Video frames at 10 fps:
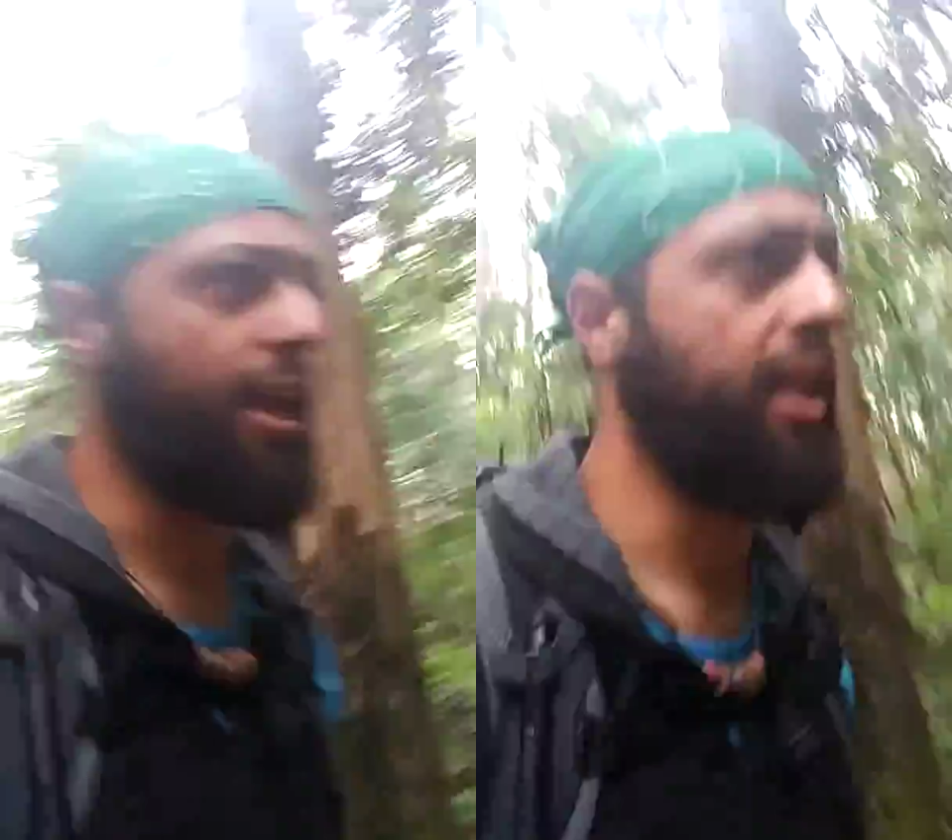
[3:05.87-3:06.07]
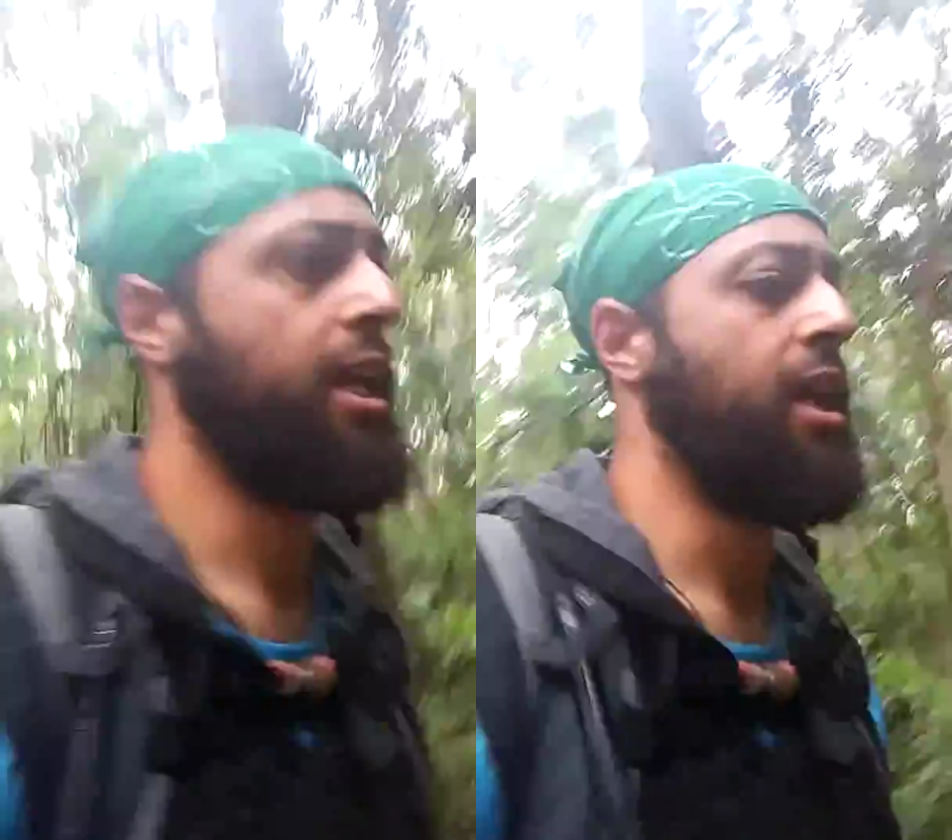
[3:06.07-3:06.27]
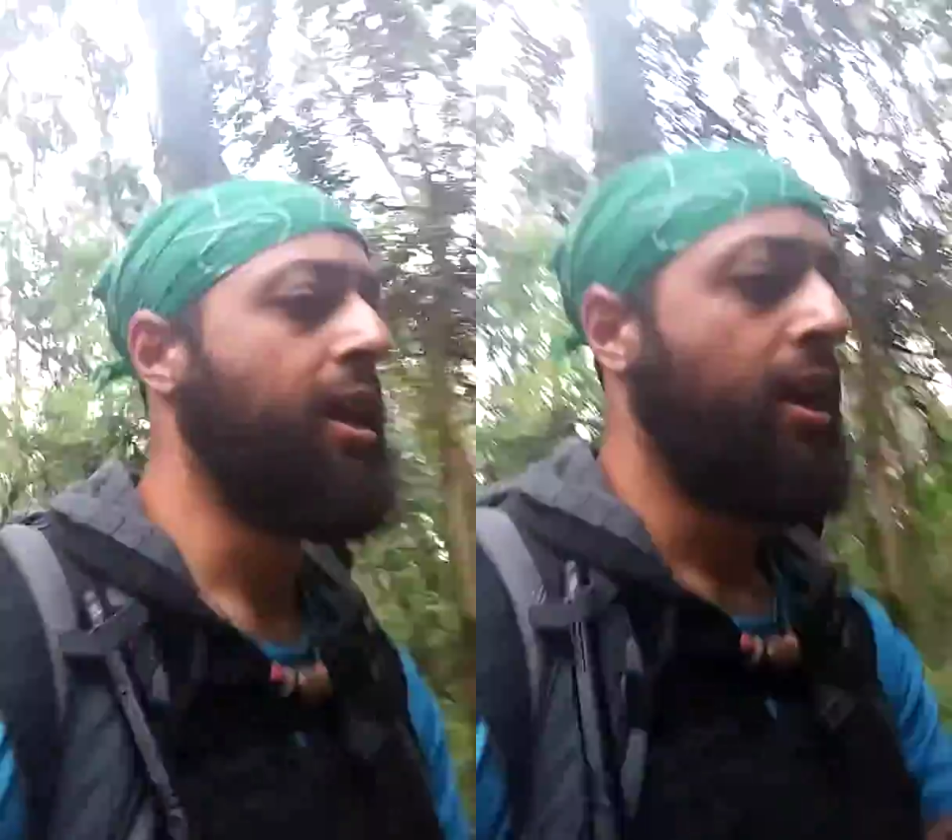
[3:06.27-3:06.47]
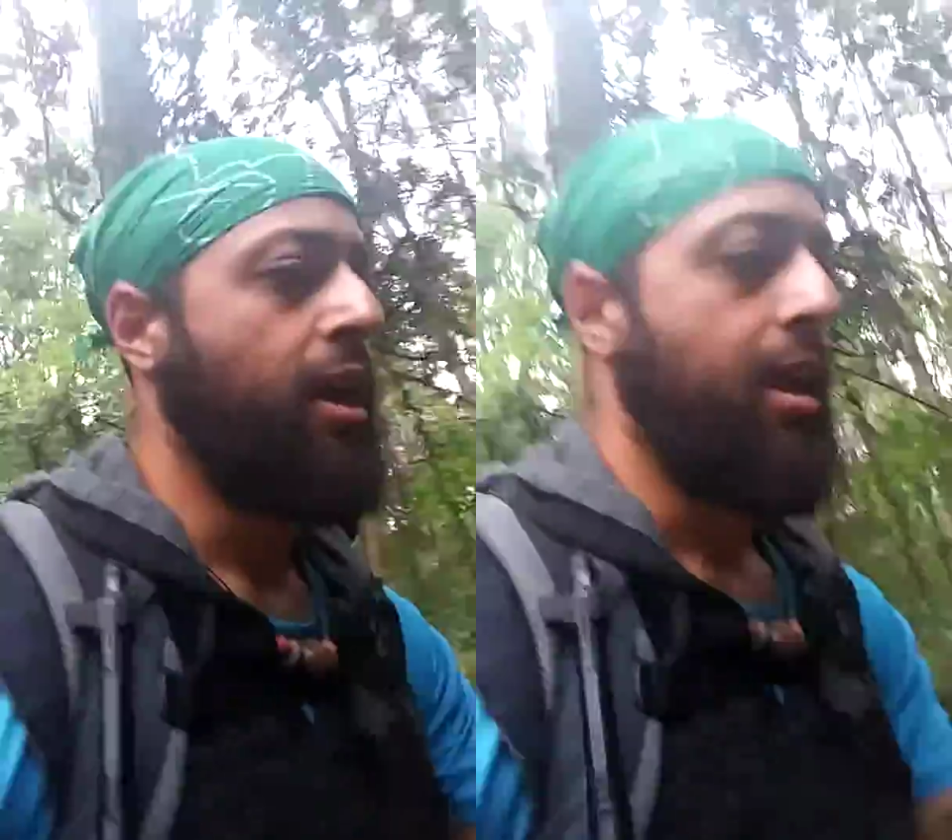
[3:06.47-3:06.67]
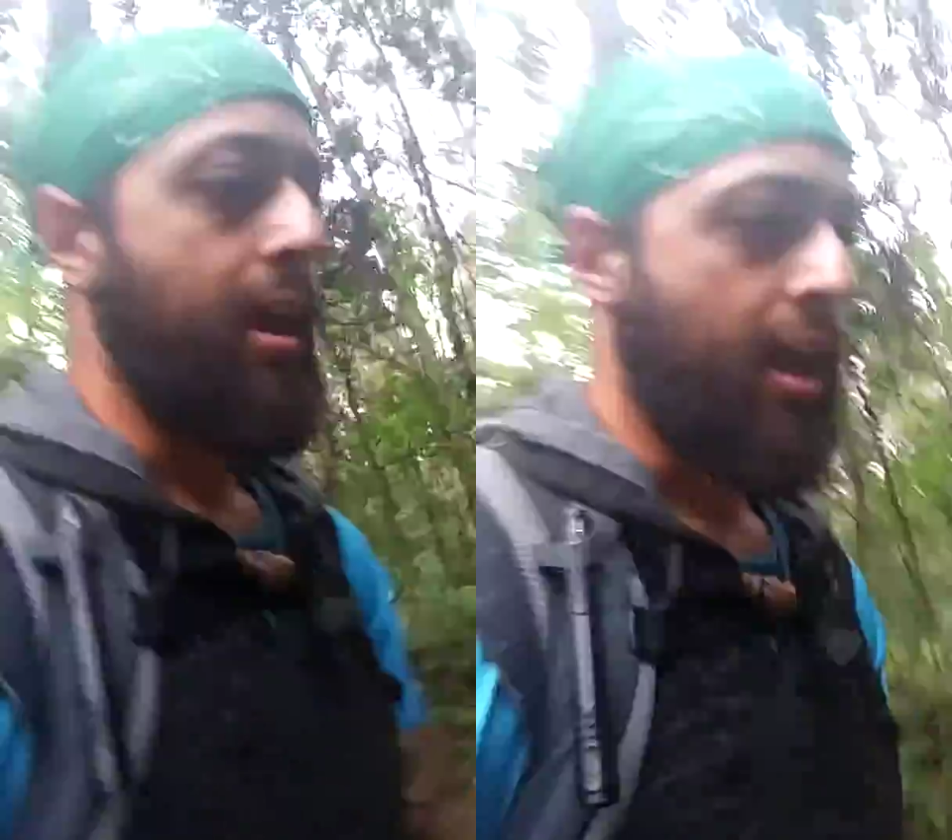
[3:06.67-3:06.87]

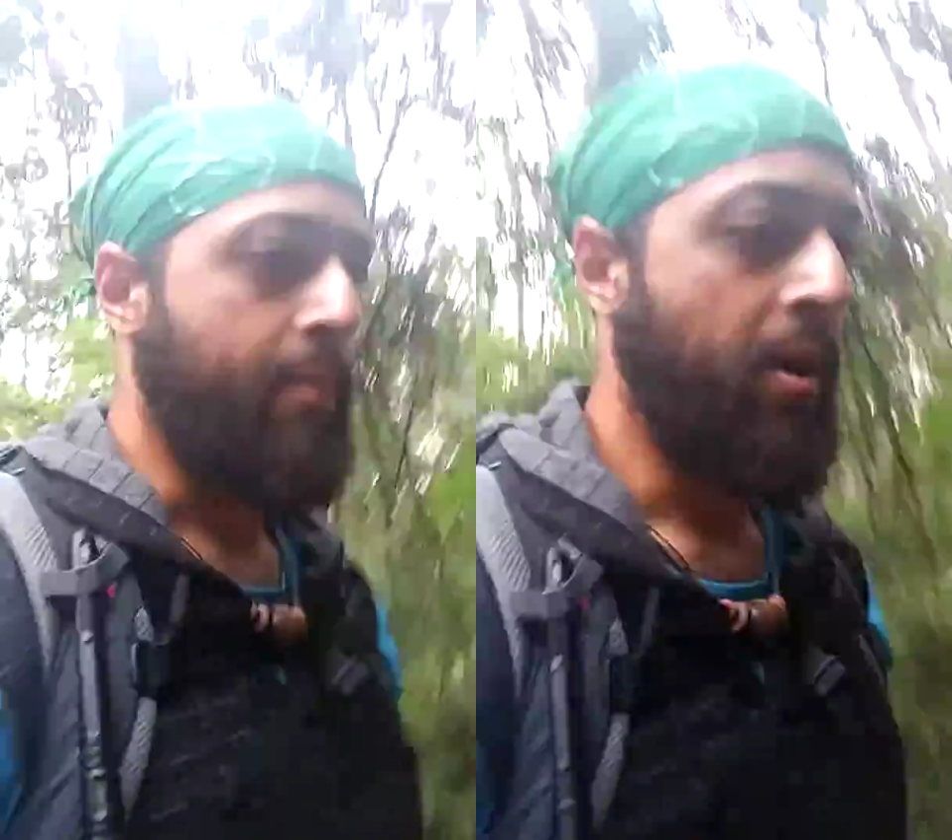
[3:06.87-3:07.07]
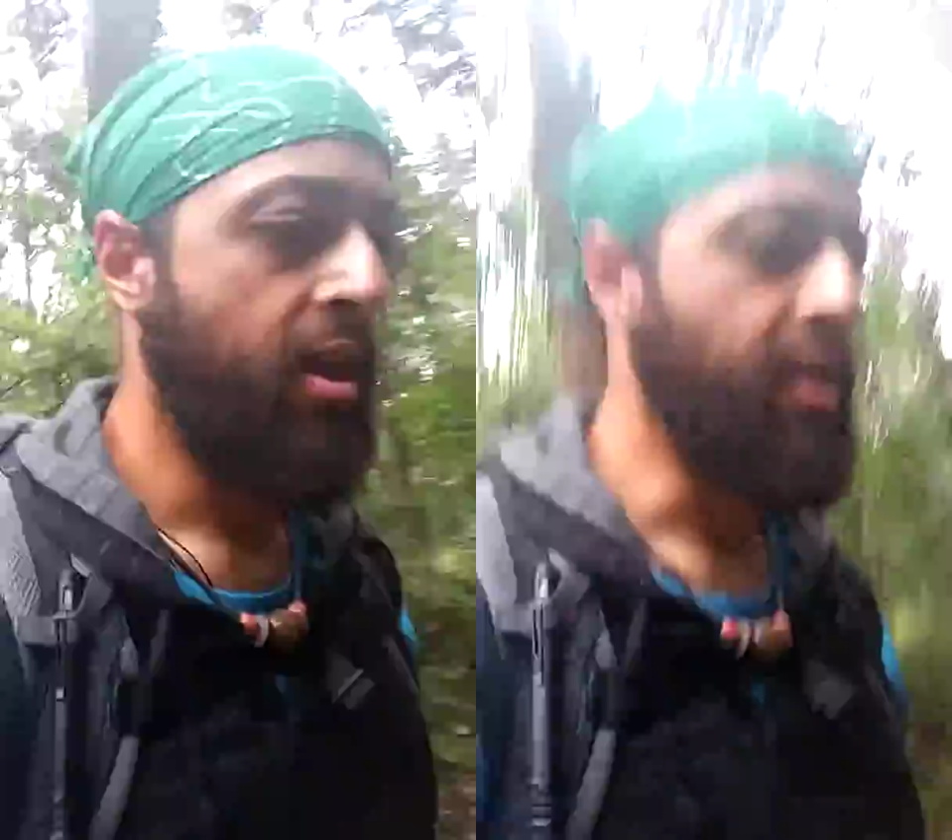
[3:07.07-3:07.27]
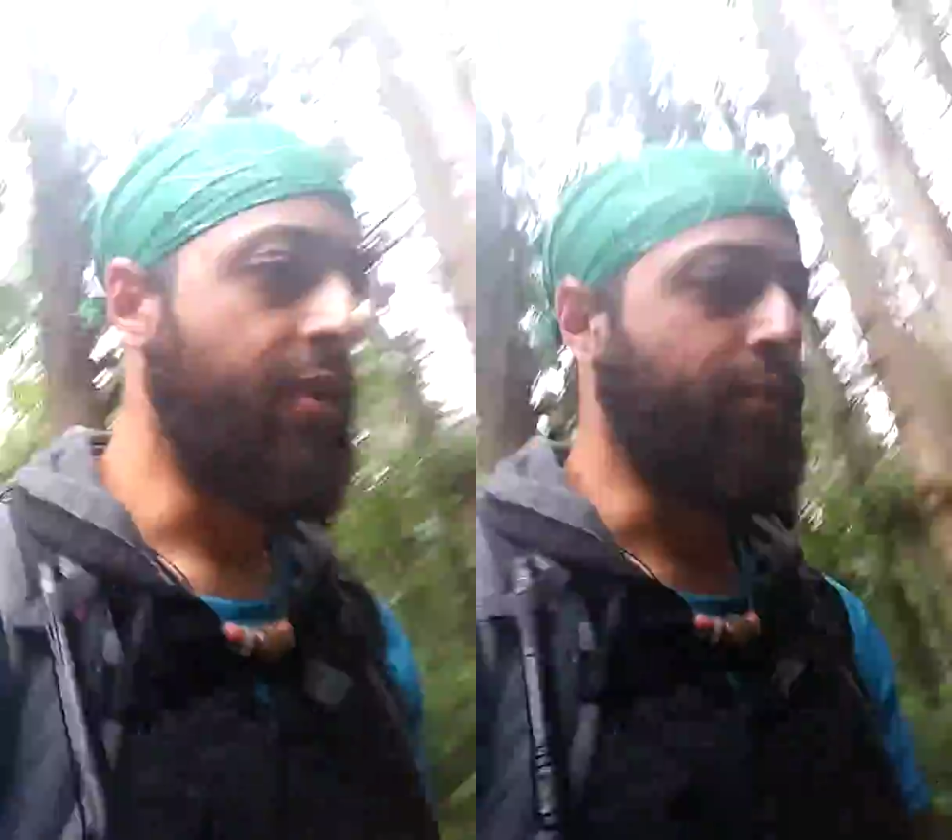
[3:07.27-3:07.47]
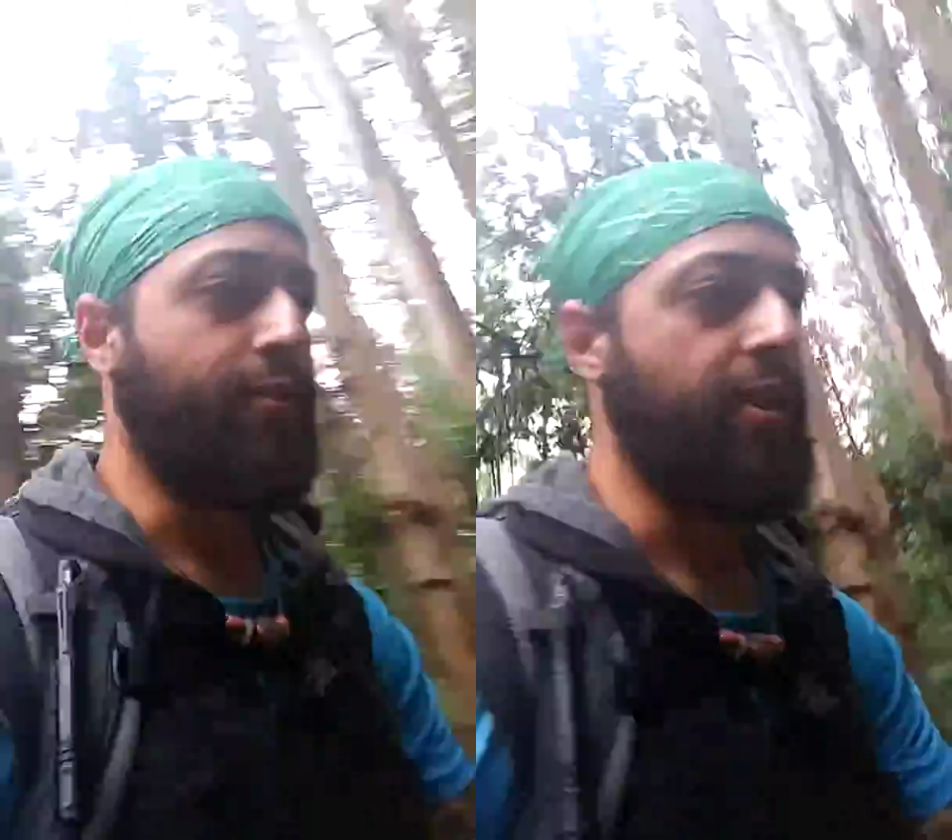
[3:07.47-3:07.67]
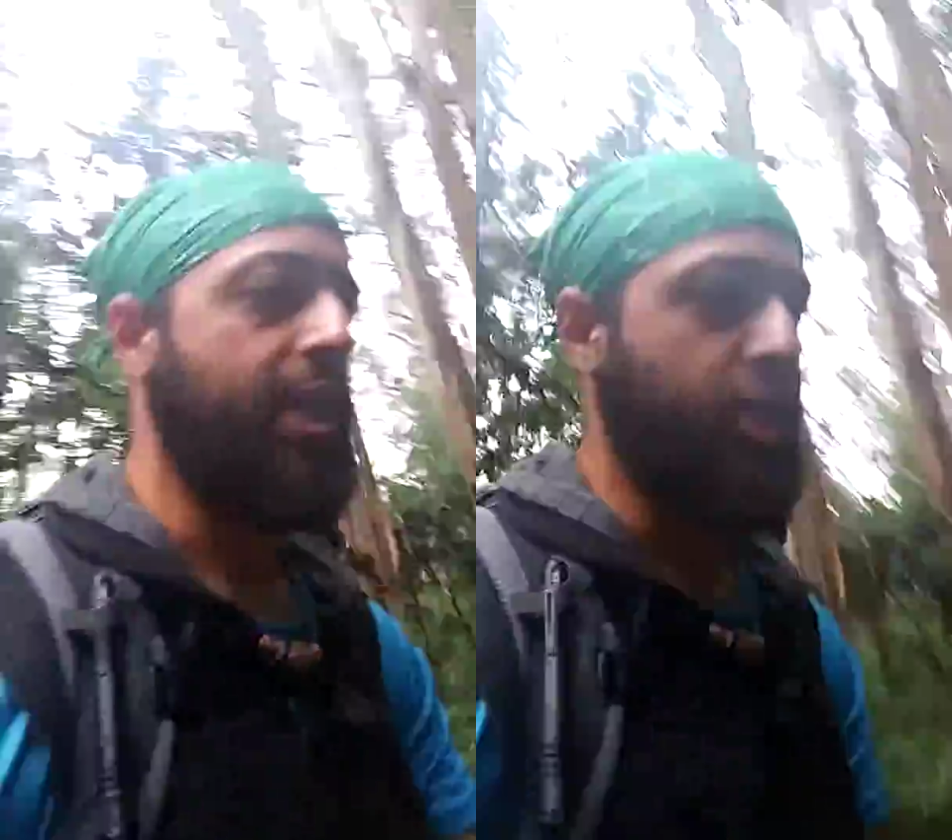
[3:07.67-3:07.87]
for
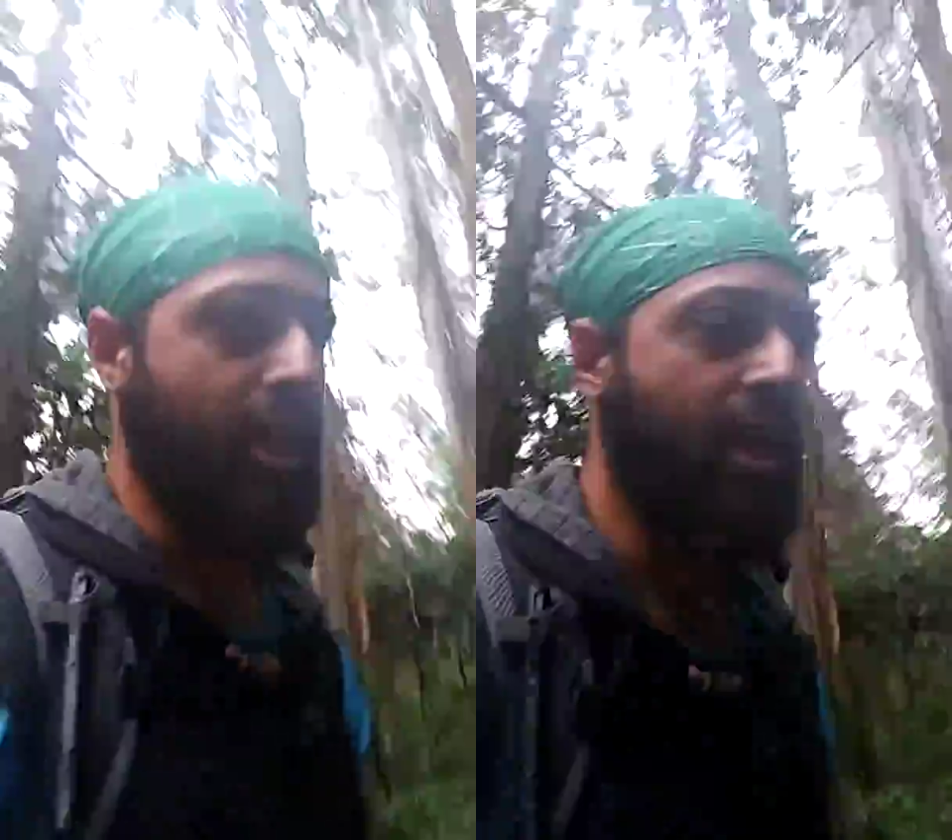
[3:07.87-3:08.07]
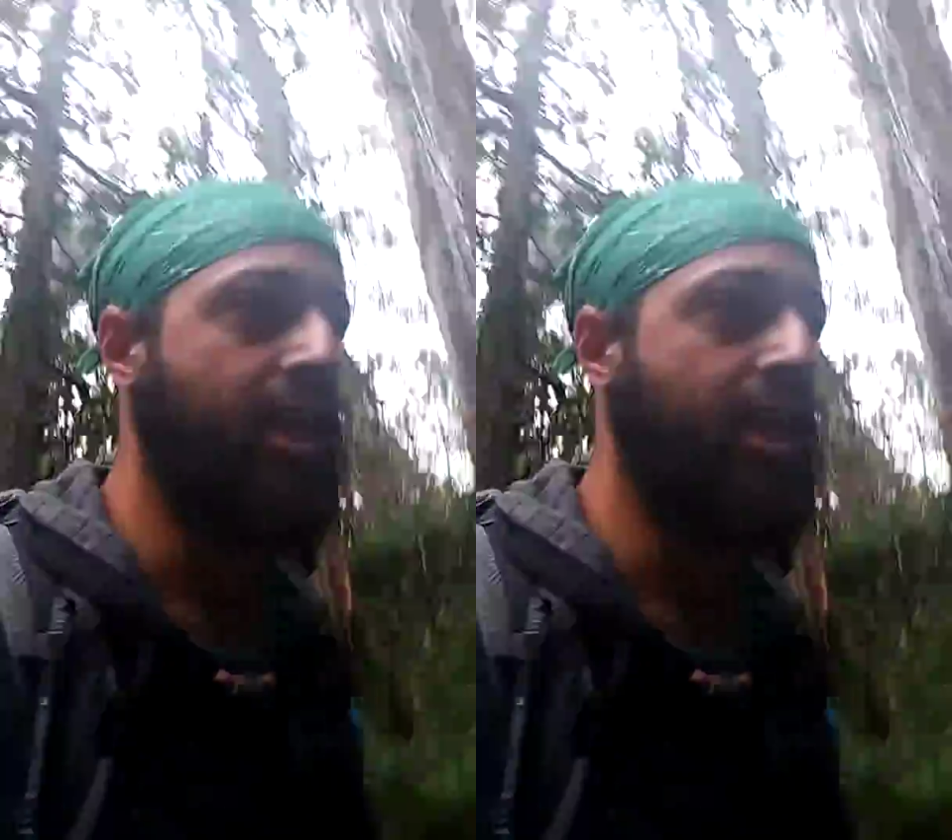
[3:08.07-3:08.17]
finishing.